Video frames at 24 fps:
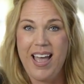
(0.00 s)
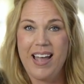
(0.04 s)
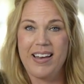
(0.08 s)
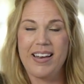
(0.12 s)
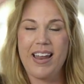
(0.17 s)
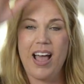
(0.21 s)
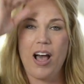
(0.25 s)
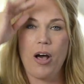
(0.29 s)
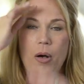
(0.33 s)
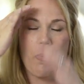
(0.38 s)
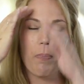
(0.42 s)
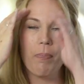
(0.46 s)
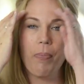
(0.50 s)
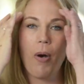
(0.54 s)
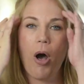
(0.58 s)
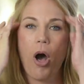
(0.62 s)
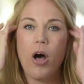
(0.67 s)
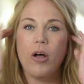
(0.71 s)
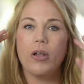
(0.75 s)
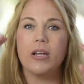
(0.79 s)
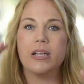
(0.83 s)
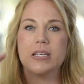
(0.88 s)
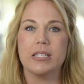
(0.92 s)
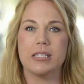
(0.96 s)
Now,
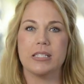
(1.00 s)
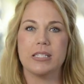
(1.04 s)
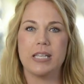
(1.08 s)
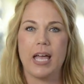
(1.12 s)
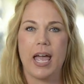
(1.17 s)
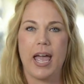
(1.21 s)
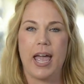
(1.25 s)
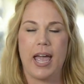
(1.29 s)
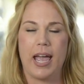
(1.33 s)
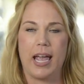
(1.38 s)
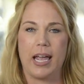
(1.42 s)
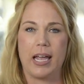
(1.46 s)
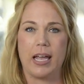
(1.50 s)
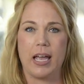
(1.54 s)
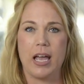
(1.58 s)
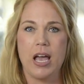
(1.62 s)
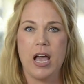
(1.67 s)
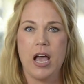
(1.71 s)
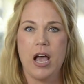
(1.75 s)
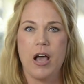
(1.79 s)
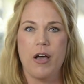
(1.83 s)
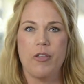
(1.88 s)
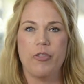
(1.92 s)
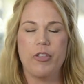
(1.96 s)
Paul is saying
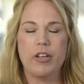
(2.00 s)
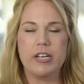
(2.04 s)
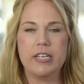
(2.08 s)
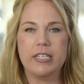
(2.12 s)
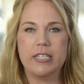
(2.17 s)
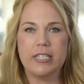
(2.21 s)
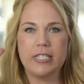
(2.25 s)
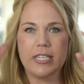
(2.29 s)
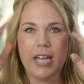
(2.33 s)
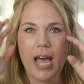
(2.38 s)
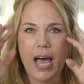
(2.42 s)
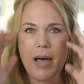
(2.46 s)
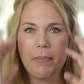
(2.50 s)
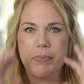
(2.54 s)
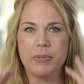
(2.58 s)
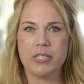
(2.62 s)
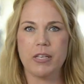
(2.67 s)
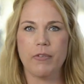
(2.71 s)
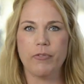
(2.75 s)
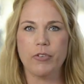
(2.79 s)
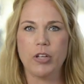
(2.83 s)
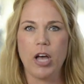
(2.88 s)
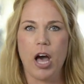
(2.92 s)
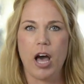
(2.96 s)
the
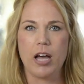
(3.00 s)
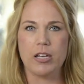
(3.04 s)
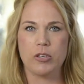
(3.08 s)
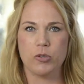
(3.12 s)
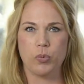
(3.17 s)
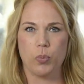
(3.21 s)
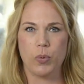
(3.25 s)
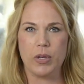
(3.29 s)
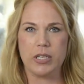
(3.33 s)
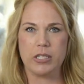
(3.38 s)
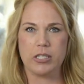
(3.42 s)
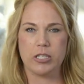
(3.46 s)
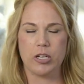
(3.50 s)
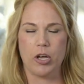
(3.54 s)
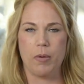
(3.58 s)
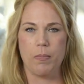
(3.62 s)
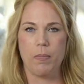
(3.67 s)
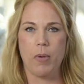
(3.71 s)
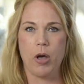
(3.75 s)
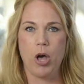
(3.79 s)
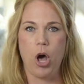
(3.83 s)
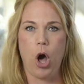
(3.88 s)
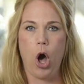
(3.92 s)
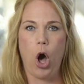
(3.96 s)
depths of God's
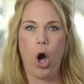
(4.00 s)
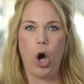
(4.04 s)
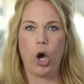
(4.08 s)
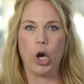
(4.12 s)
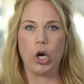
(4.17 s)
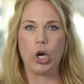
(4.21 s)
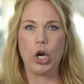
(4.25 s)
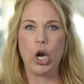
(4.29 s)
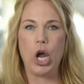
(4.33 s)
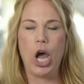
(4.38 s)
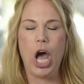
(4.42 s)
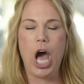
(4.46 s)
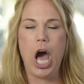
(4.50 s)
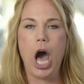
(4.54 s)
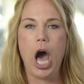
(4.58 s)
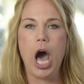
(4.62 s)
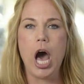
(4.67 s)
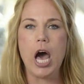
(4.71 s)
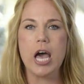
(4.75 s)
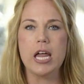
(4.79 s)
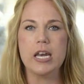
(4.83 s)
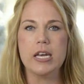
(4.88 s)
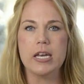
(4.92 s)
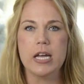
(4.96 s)
wisdom are
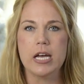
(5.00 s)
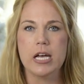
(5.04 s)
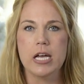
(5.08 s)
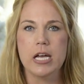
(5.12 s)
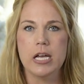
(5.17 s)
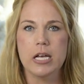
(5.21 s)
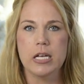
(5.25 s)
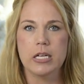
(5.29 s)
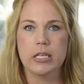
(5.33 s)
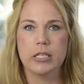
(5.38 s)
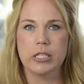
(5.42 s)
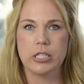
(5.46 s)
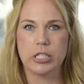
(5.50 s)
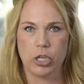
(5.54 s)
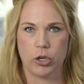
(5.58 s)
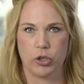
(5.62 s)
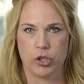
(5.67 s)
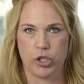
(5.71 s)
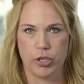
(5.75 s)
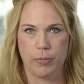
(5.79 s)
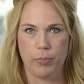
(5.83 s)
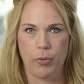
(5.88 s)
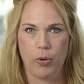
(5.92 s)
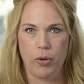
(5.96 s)

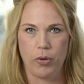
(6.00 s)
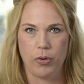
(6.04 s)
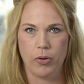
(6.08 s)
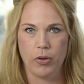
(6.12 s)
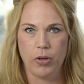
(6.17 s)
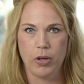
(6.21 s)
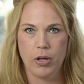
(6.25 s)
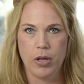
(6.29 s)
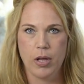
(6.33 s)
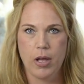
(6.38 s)
unsearchable,